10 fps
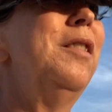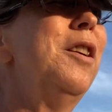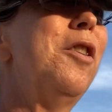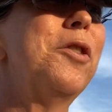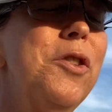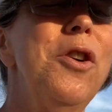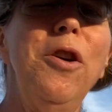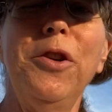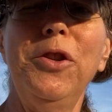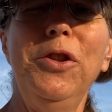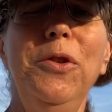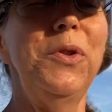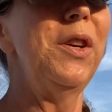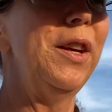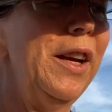I'll start
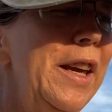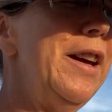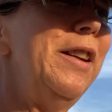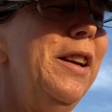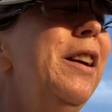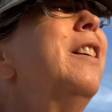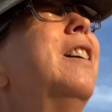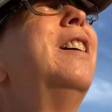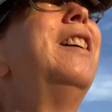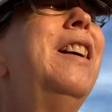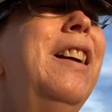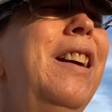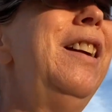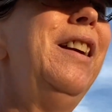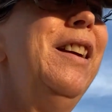using it again.
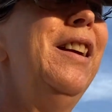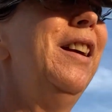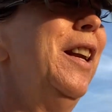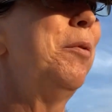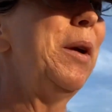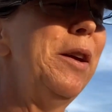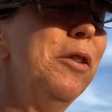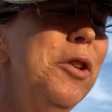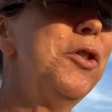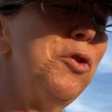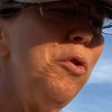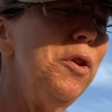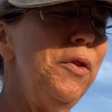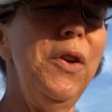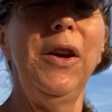Anyway, it'll sort
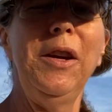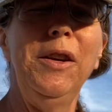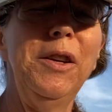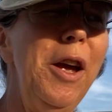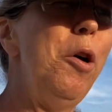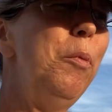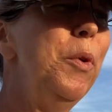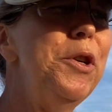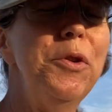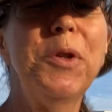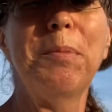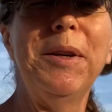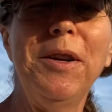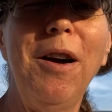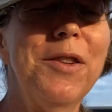of help reduce my
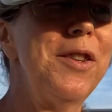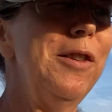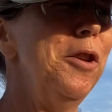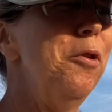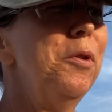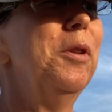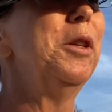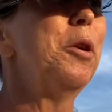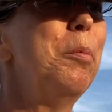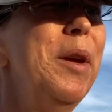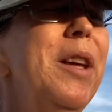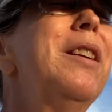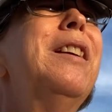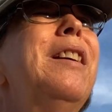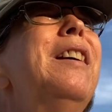toxic load a little bit,
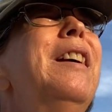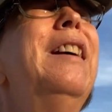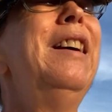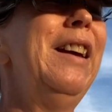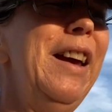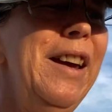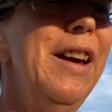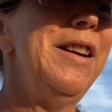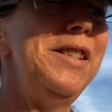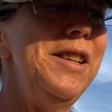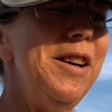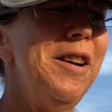and